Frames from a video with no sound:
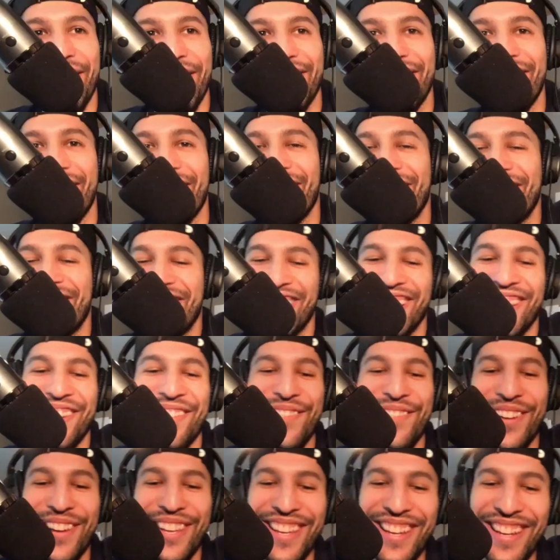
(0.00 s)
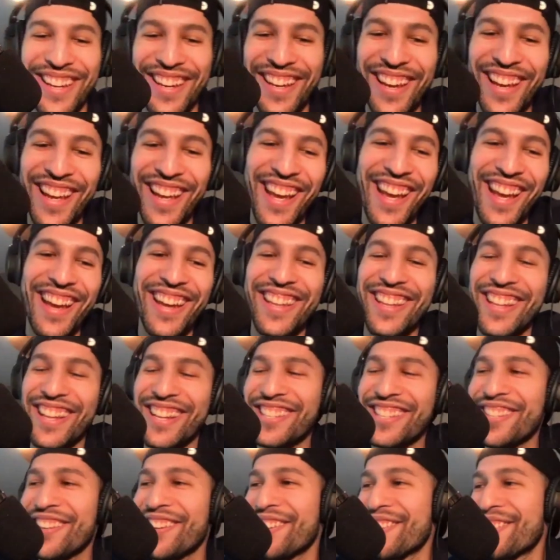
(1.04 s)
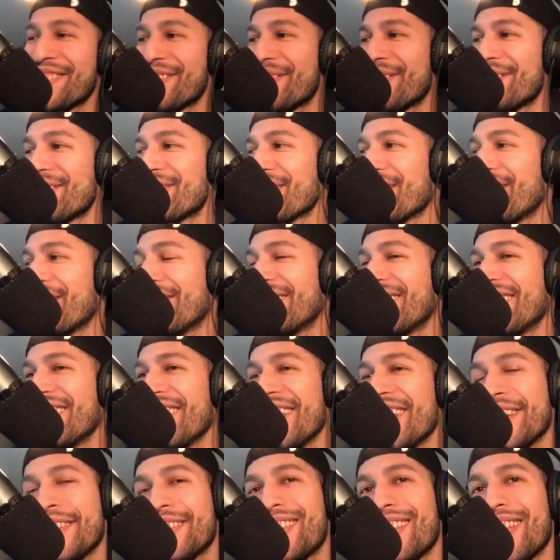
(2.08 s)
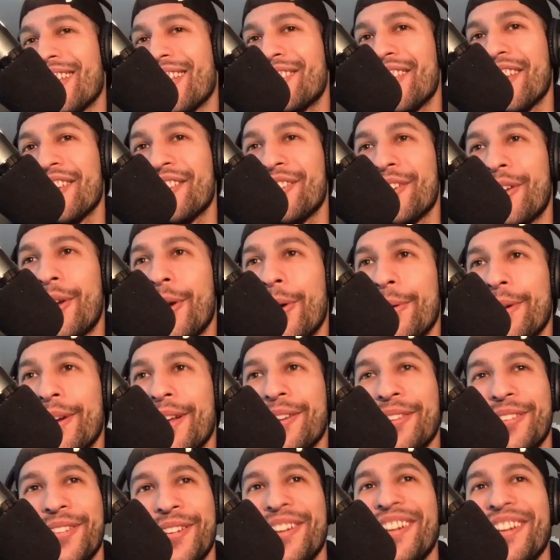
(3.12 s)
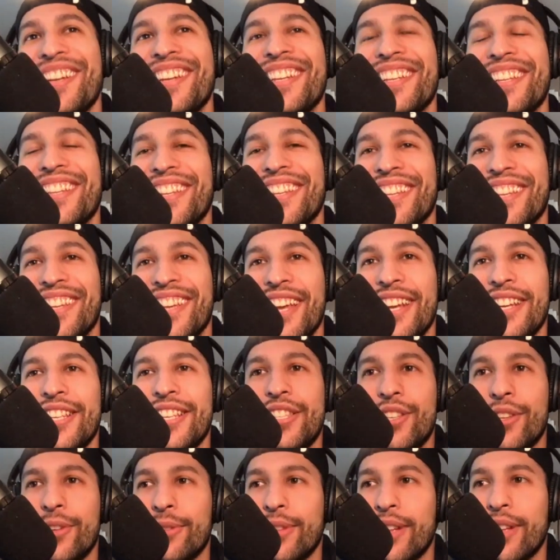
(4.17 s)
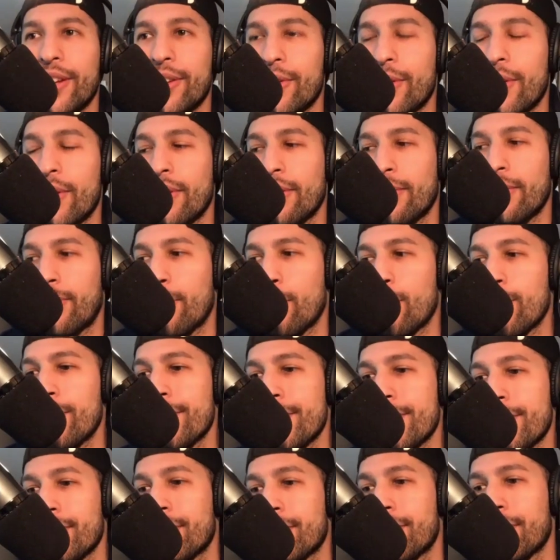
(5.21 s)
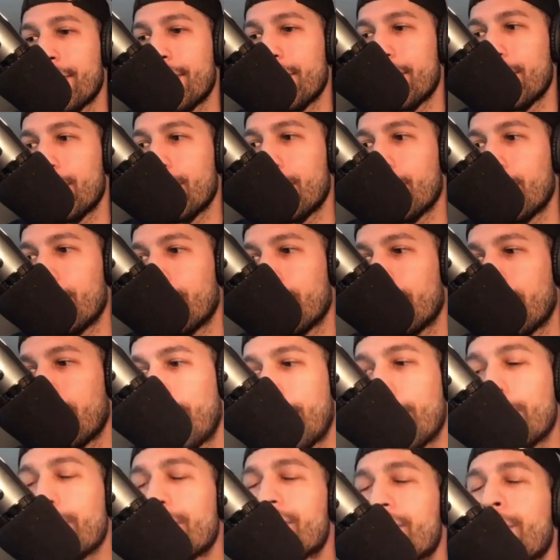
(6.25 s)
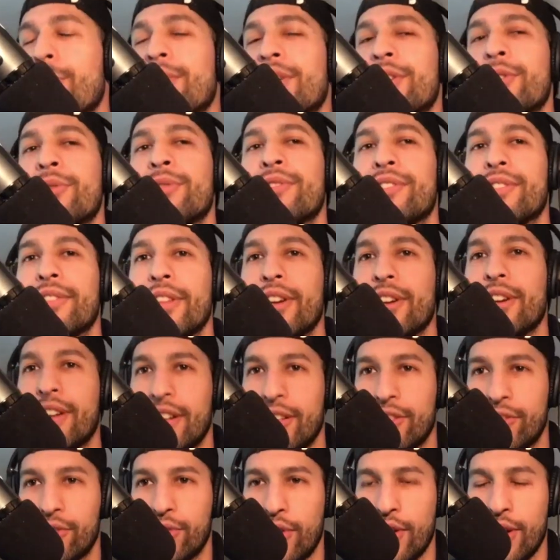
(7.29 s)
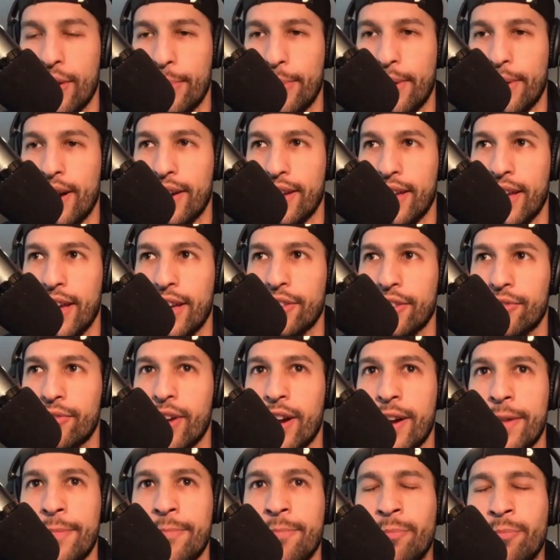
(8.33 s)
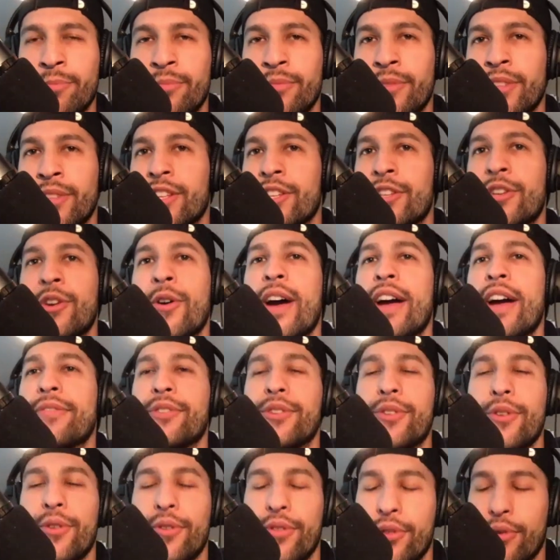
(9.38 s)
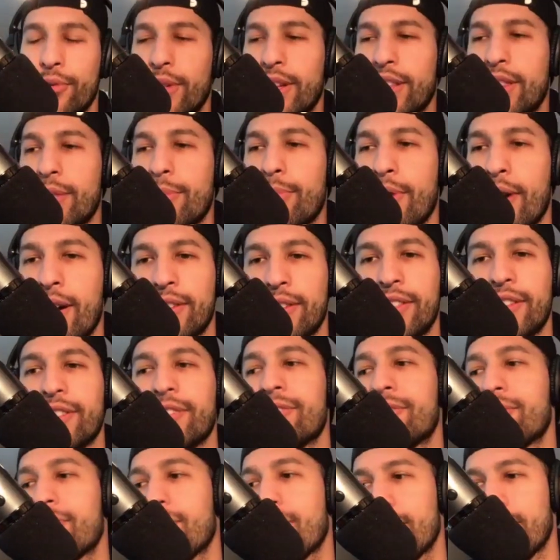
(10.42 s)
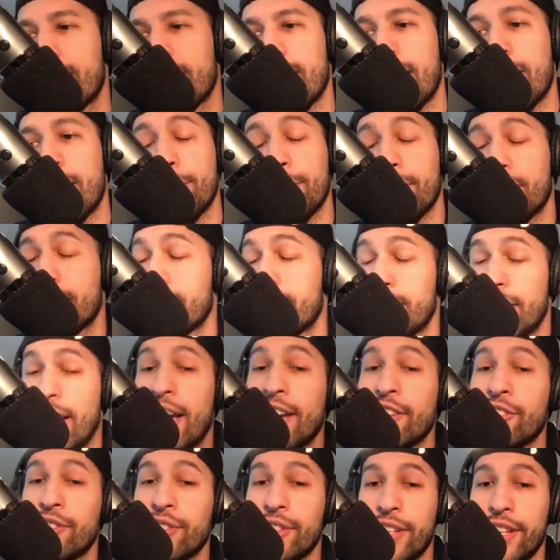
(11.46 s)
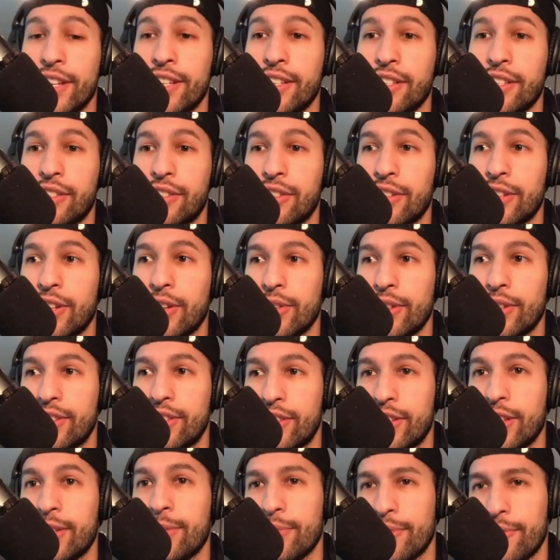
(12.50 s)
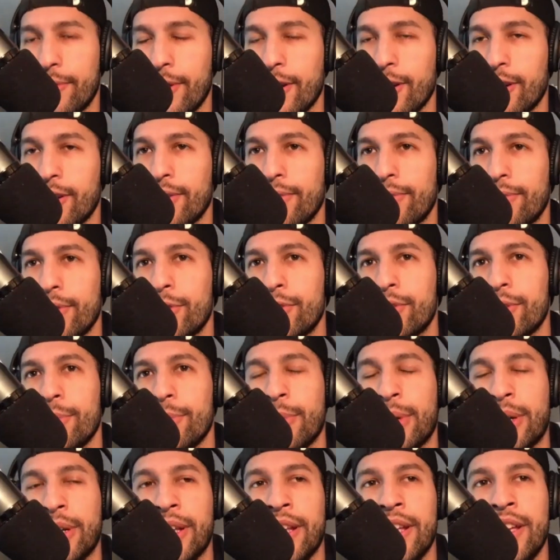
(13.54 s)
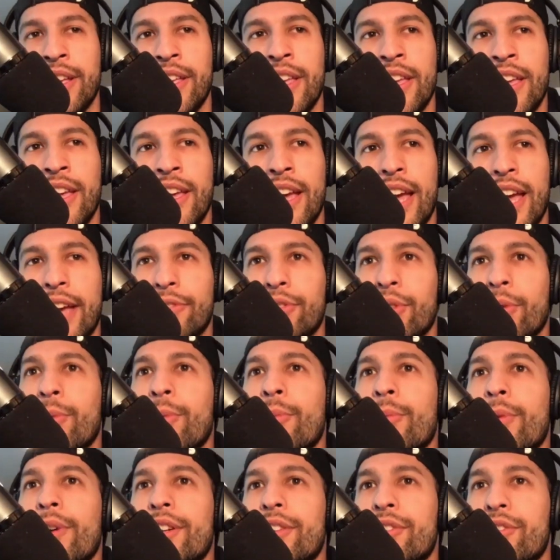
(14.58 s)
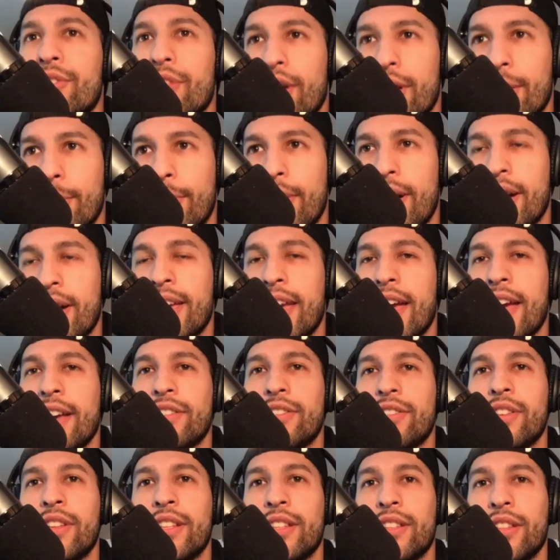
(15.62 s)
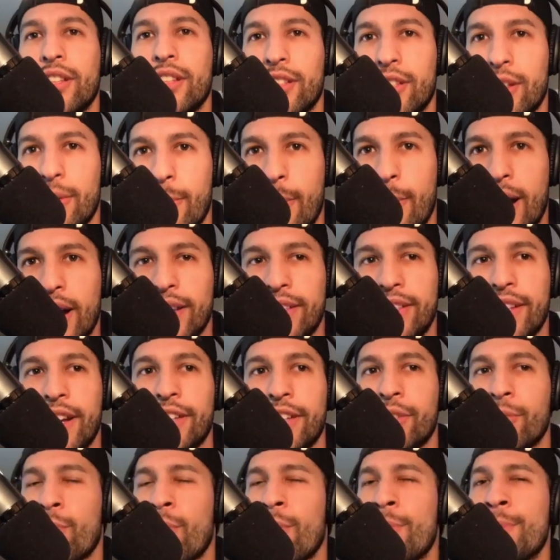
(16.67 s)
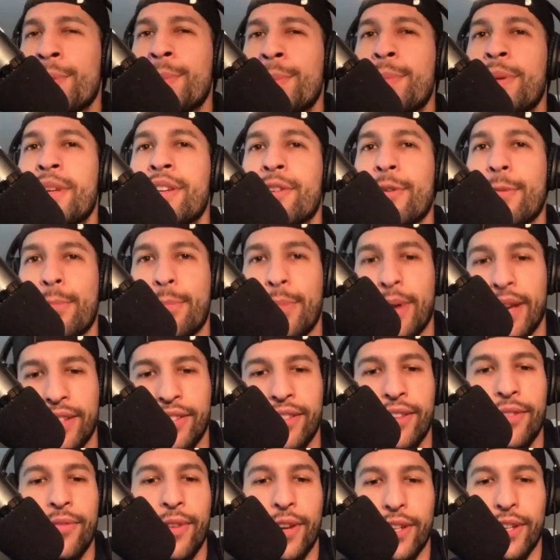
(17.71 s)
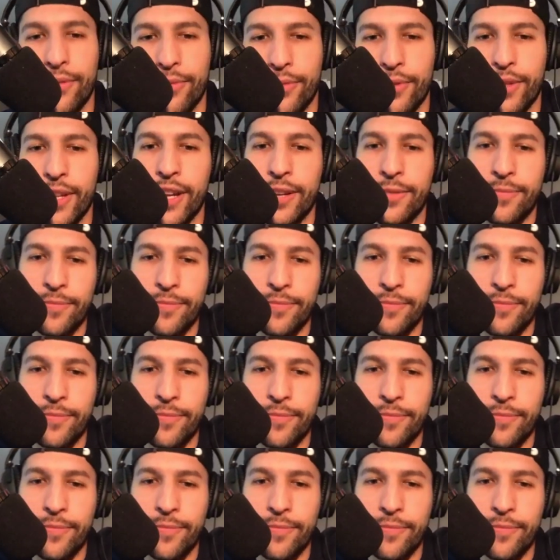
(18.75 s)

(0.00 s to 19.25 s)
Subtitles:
Yeah, that's awesome. So yeah, that's actually what I was gonna get into. Like for someone who's looking to start a podcast, right? You don't have to go through like the process of starting it out because it actually is, it seems very confusing. But if someone were to start a podcast and look to monetize it, what would be your best advice for that?